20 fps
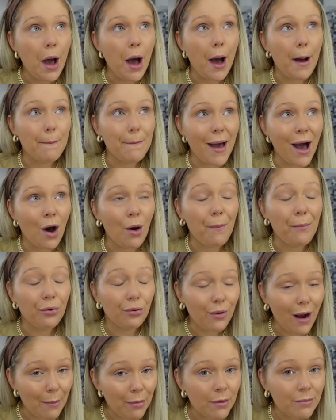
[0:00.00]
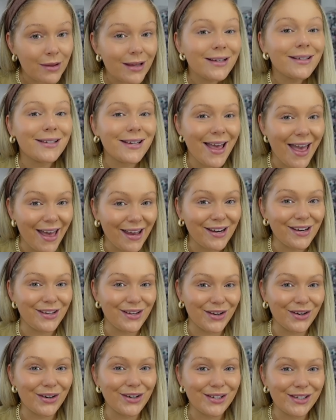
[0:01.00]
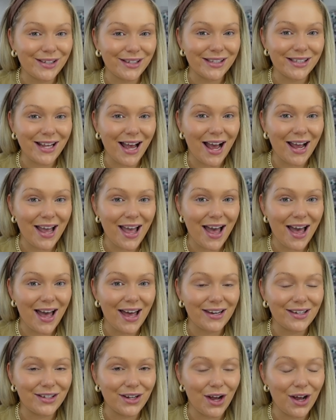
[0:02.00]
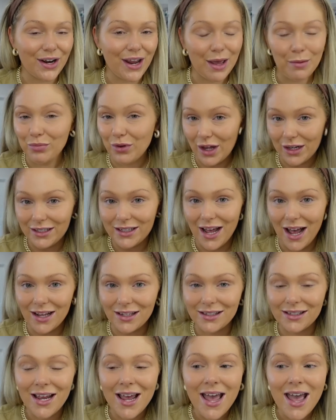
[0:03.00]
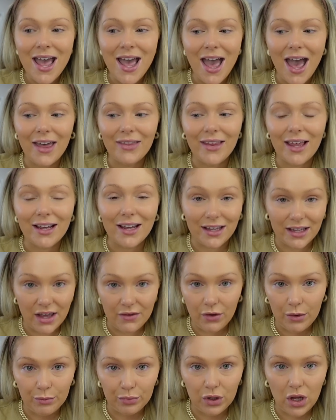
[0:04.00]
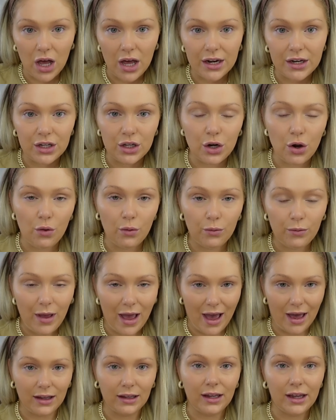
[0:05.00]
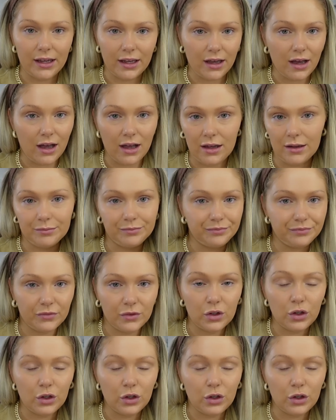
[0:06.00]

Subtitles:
about probably 10 years since I had done a blood test and like given blood, you know, at like a,